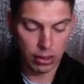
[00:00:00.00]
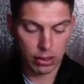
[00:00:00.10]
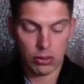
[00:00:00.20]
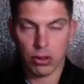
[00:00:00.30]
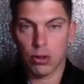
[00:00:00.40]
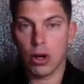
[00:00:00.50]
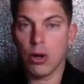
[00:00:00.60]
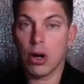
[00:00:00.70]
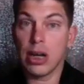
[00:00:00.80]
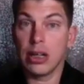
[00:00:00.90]
So,
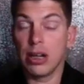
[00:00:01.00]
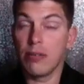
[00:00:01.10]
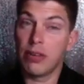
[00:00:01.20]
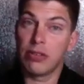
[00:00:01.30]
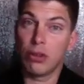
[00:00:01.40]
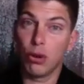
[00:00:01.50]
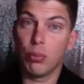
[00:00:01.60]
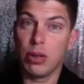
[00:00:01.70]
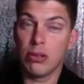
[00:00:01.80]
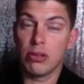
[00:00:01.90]
oh, I need 52
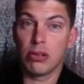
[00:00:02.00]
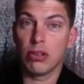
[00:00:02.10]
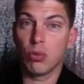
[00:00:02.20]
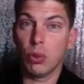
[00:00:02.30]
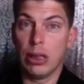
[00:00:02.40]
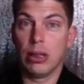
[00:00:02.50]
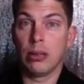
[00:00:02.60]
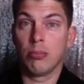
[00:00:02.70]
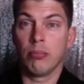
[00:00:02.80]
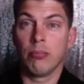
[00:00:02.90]
pieces this week.
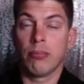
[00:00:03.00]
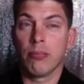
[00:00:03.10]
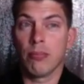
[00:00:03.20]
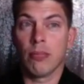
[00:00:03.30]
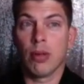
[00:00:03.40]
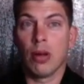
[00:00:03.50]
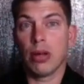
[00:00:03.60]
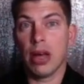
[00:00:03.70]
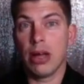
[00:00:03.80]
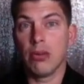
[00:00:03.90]

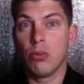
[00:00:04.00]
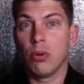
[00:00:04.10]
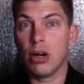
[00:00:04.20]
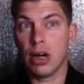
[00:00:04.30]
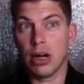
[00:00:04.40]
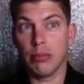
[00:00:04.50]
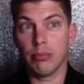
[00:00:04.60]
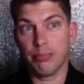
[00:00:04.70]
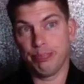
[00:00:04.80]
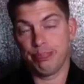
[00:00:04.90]
Okay, well,
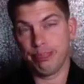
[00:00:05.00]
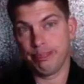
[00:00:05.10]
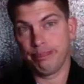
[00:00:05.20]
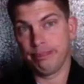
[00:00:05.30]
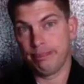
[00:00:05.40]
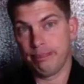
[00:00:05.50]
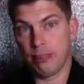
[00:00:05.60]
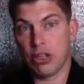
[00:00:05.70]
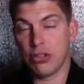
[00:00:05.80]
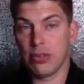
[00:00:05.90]

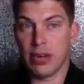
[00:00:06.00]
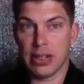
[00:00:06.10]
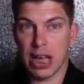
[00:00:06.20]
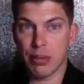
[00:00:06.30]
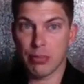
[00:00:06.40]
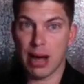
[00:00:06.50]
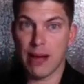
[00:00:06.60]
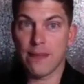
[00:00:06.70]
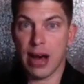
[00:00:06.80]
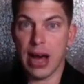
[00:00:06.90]
let's divide that by
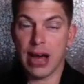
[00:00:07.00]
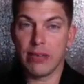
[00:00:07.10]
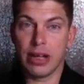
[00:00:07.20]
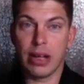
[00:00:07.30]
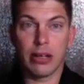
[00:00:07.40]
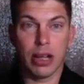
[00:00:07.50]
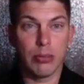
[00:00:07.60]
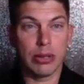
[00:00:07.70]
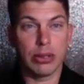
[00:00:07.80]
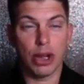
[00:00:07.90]
5, and that'll
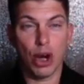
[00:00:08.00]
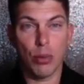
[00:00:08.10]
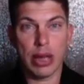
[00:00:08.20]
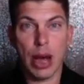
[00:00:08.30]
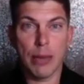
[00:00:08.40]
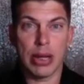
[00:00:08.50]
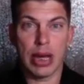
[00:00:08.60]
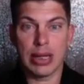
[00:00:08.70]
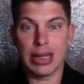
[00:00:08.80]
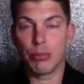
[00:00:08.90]
tell me how many
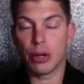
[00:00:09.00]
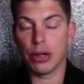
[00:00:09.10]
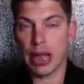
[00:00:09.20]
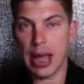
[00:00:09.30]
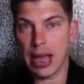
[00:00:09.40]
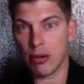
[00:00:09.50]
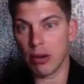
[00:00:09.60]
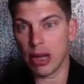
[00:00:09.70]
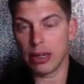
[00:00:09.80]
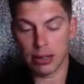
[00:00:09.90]
I need per day,
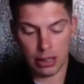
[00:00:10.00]
right?